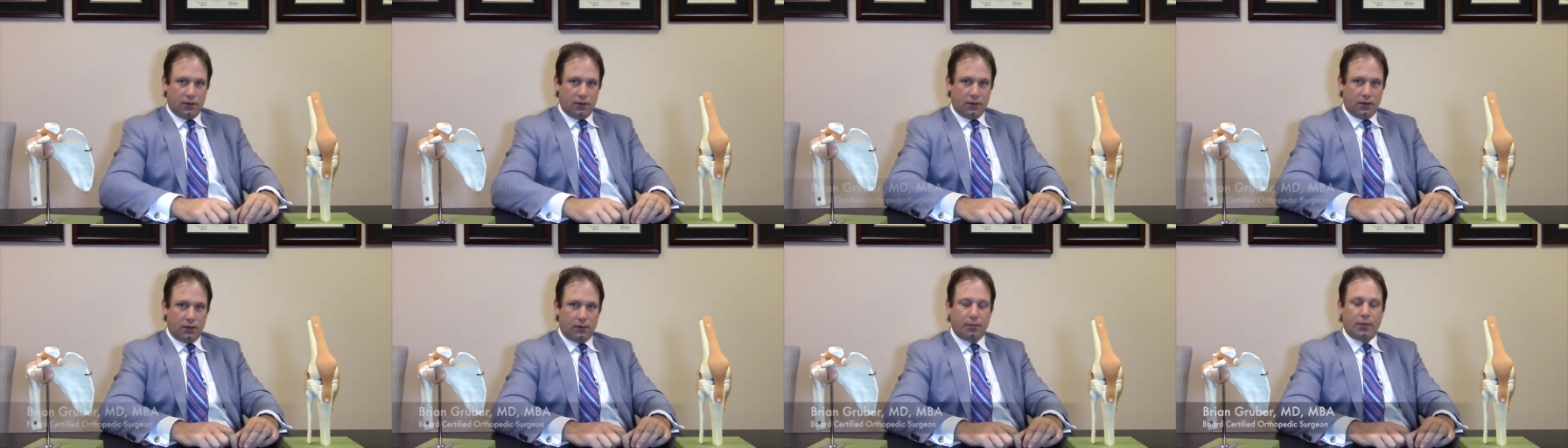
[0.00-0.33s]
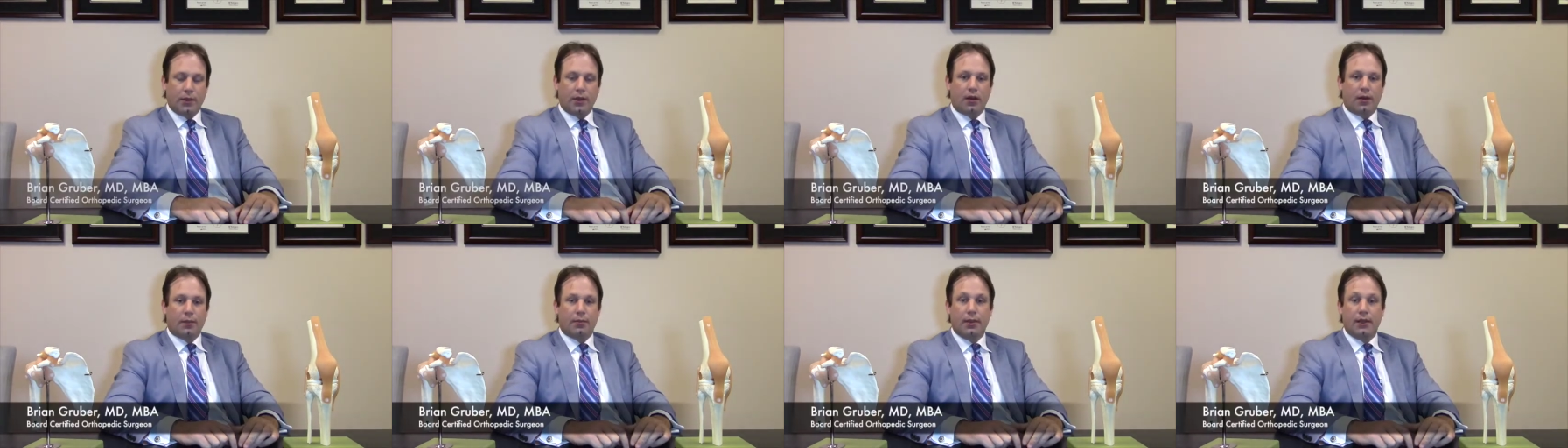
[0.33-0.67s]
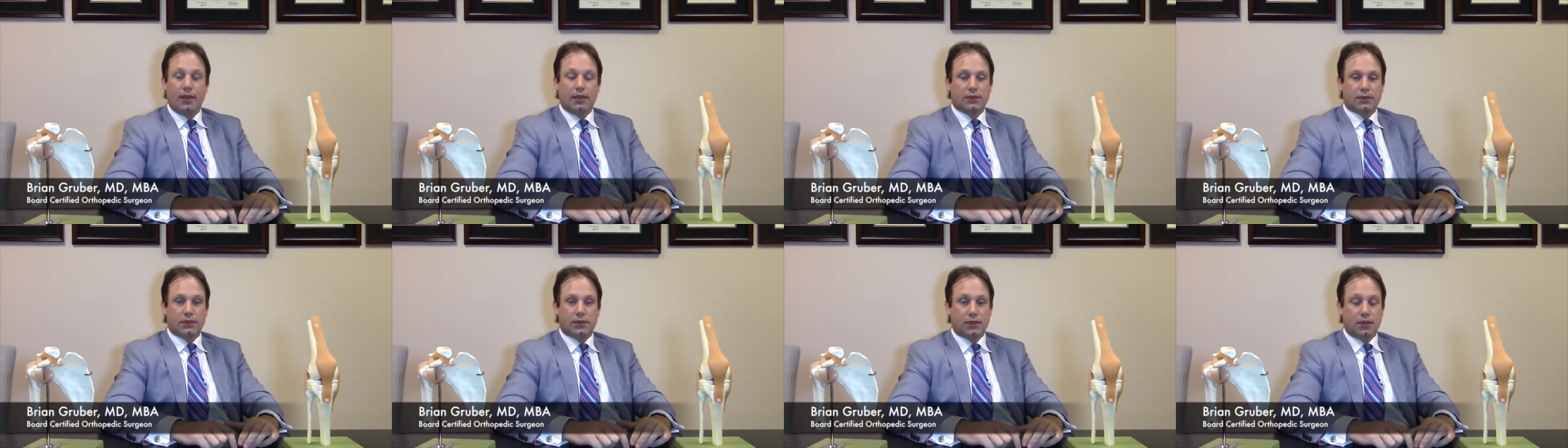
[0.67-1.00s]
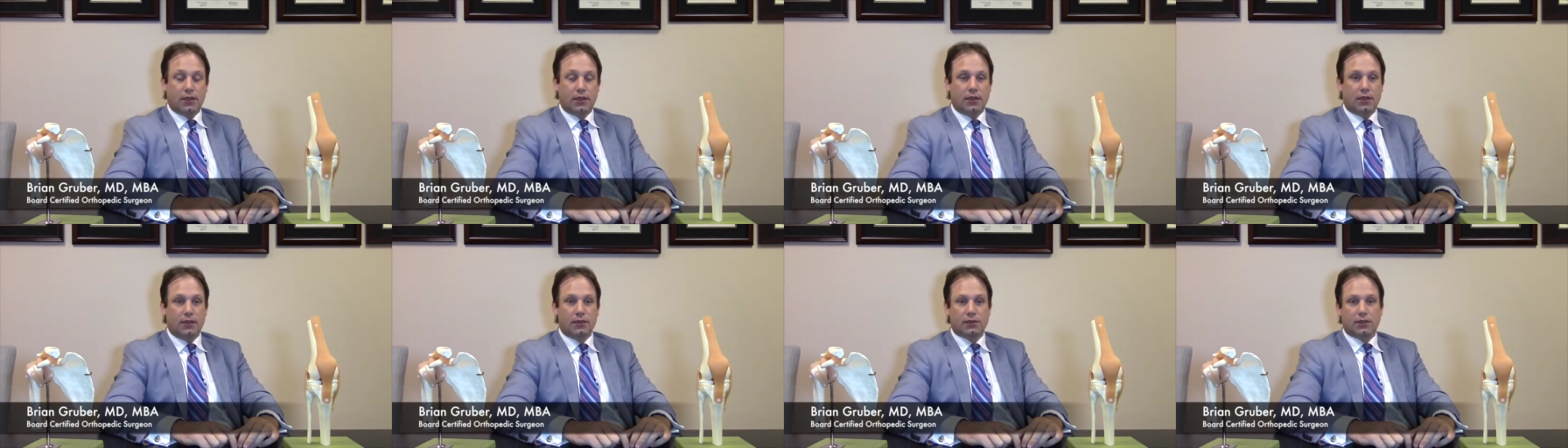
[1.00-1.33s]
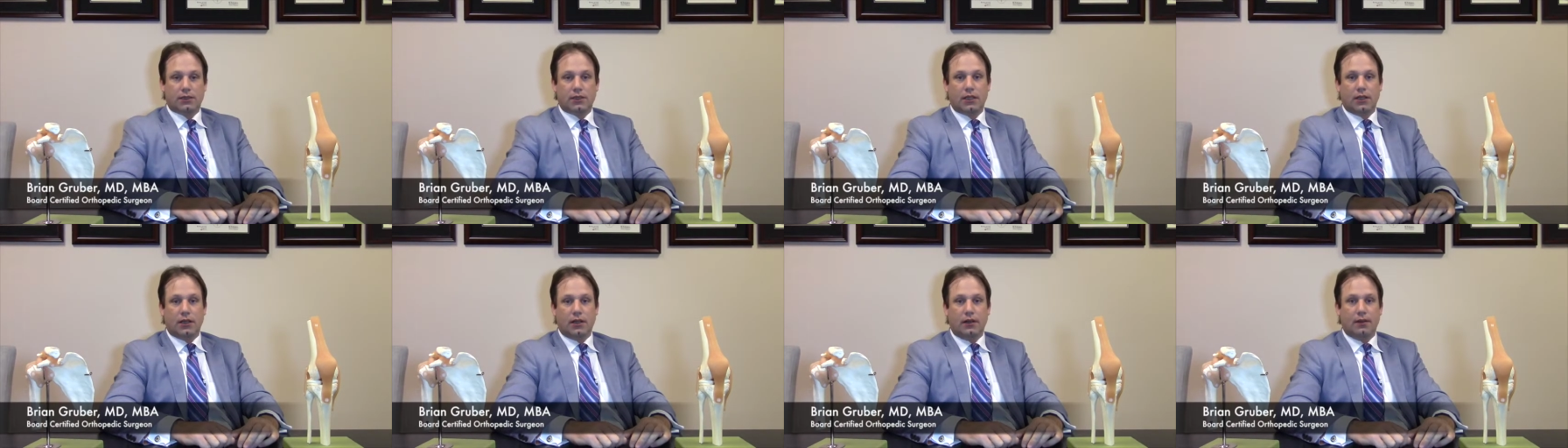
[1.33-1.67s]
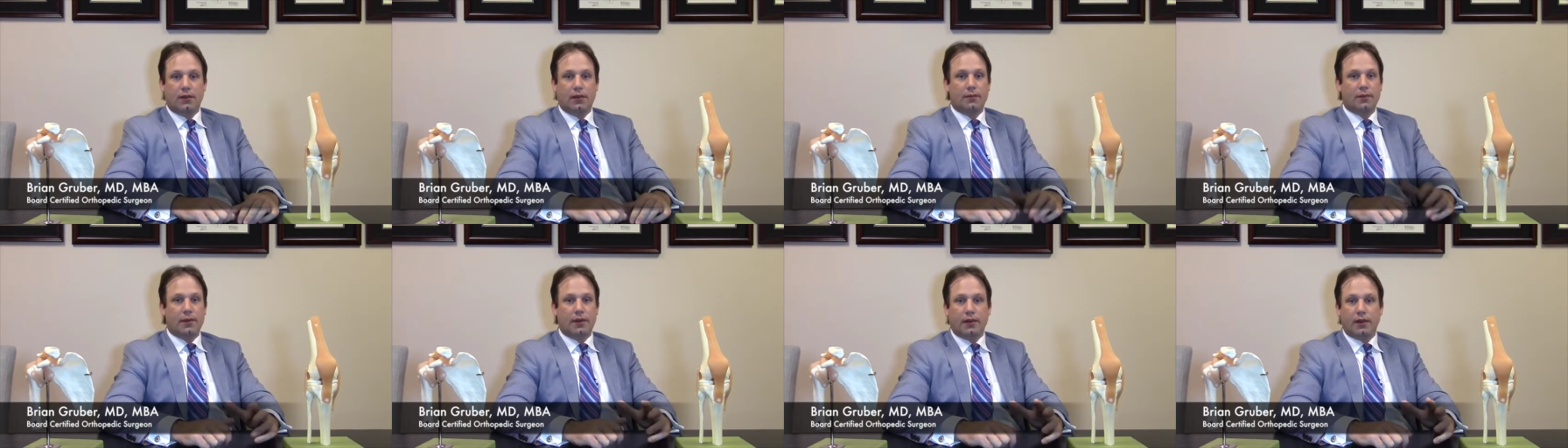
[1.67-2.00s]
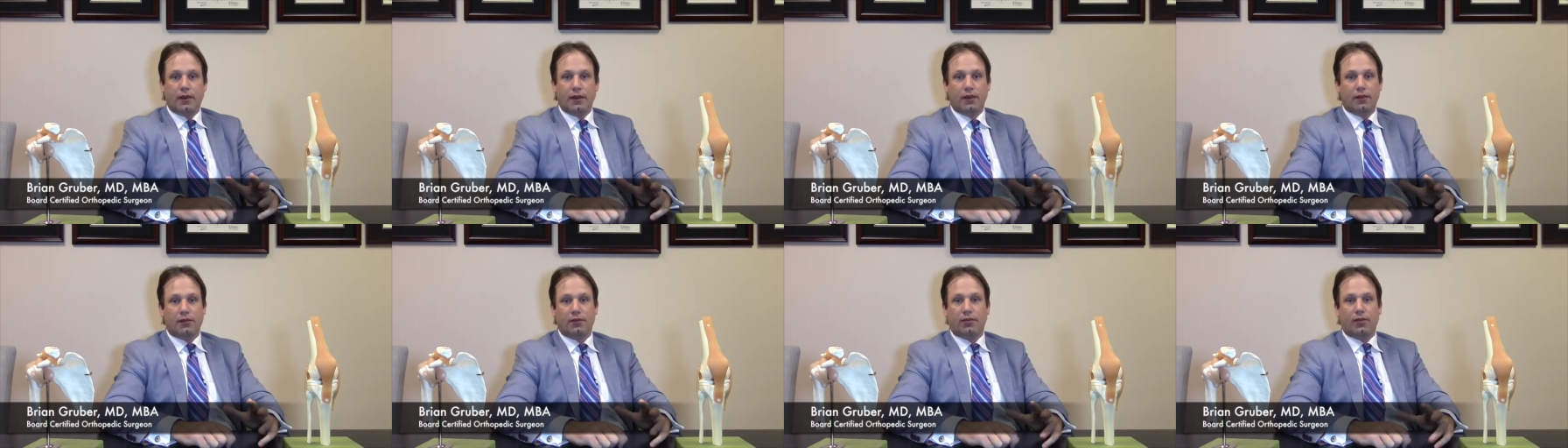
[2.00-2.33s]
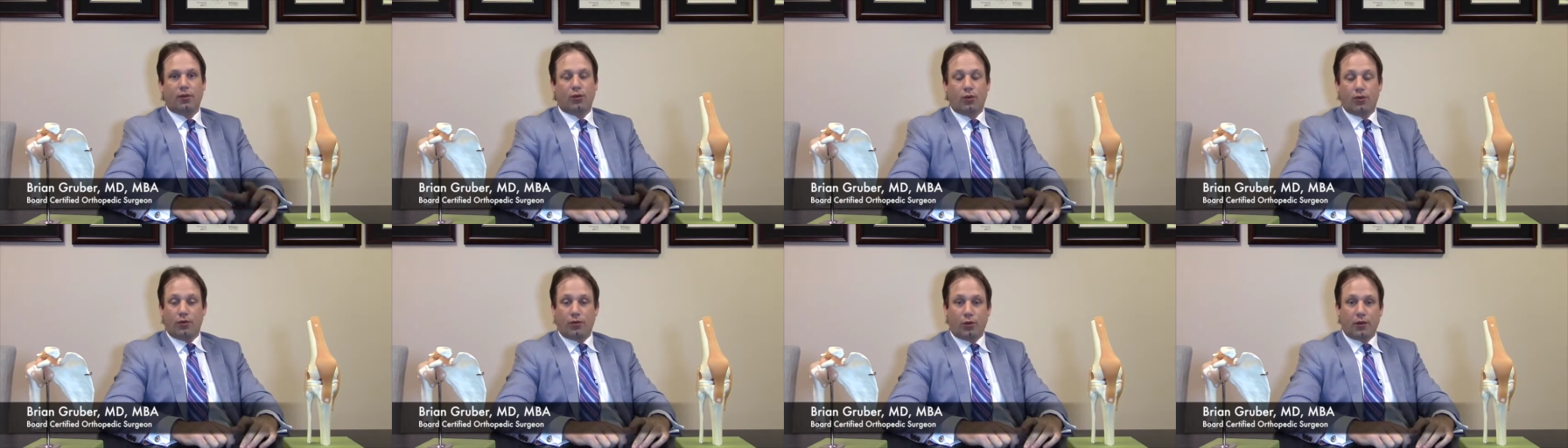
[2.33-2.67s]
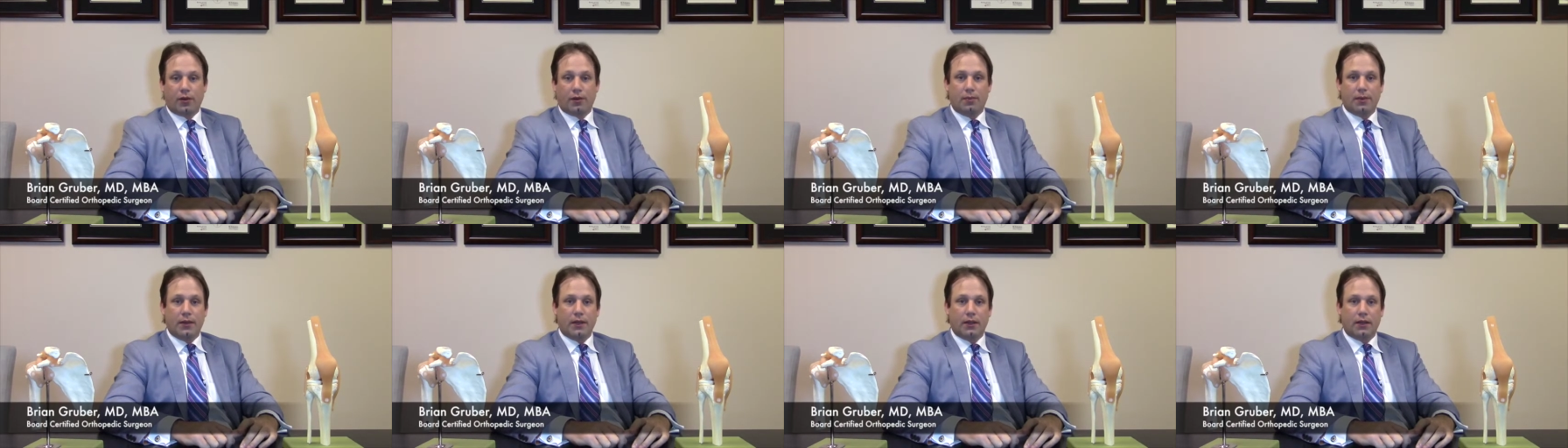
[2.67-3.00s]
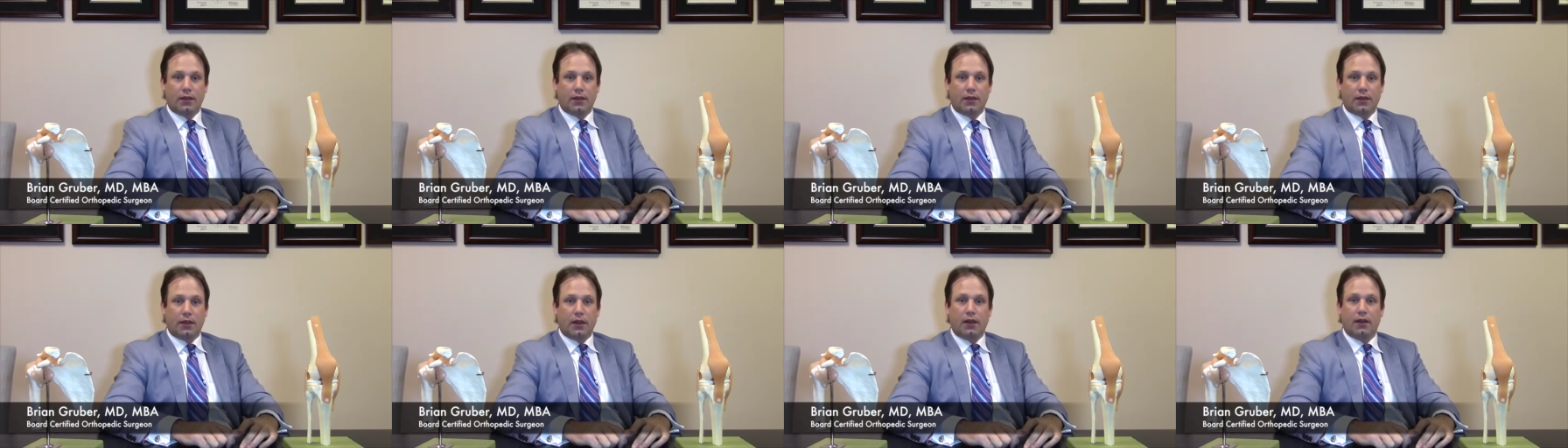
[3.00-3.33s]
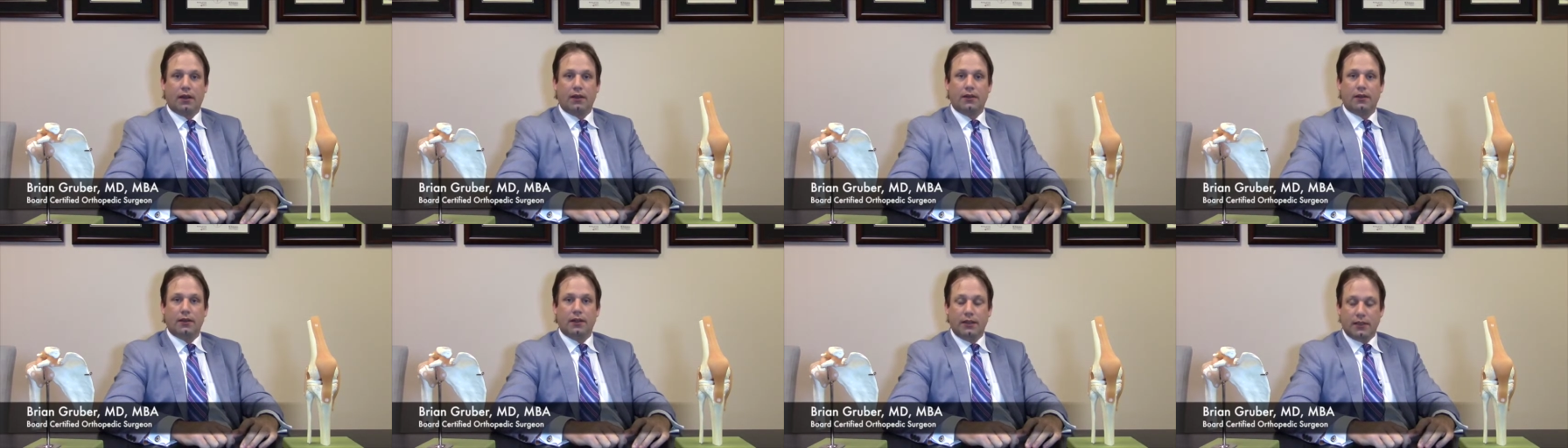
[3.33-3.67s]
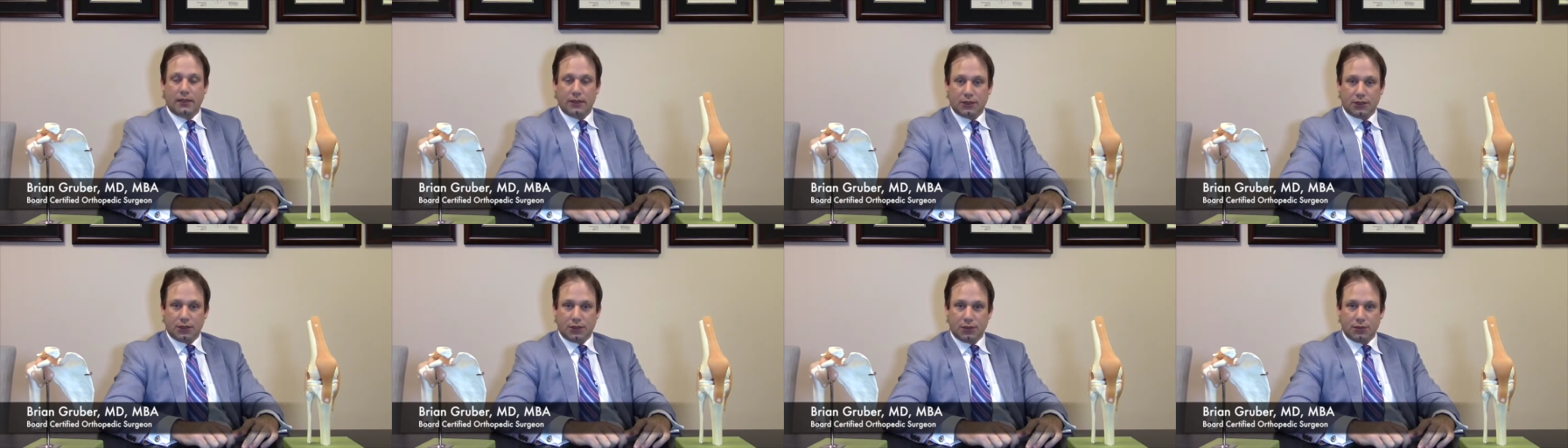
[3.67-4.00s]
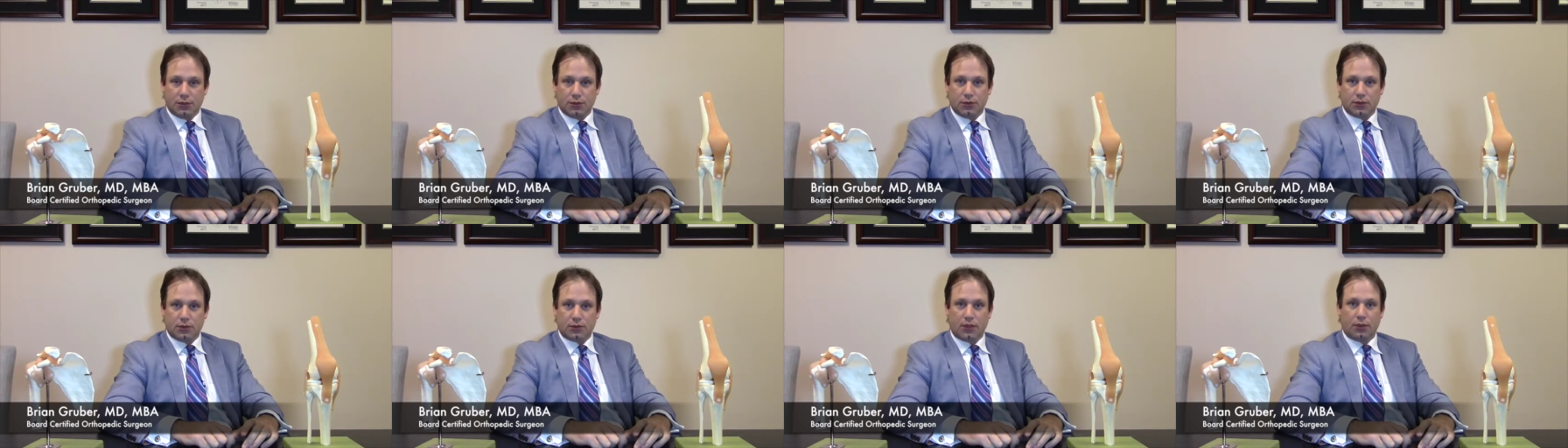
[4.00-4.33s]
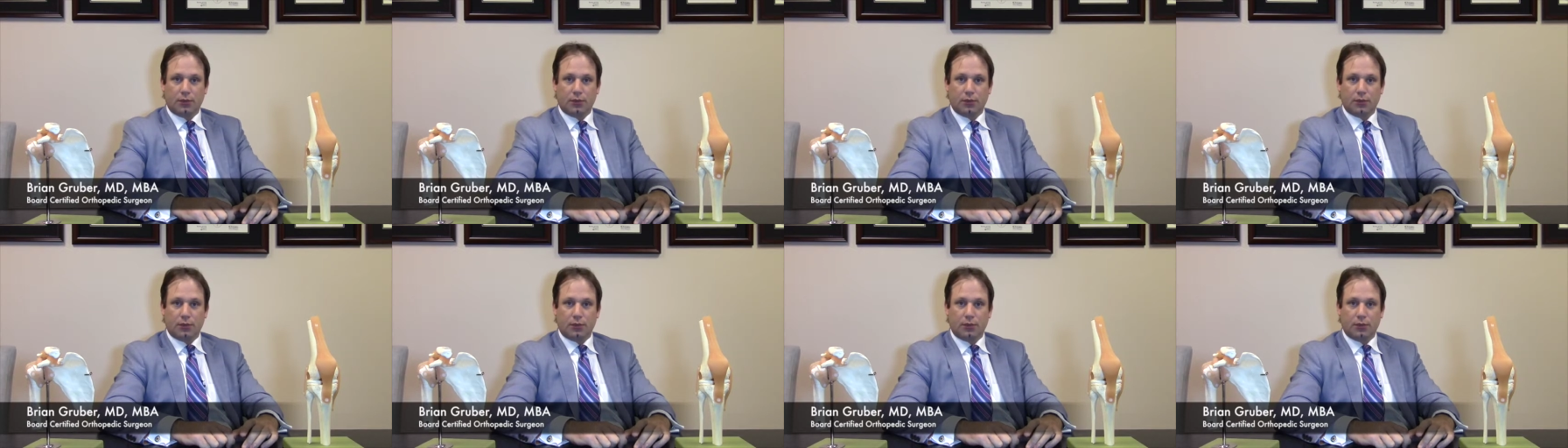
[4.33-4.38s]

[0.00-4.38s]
PRP is uh, used in a, a myriad of or orthopedic uh, issues.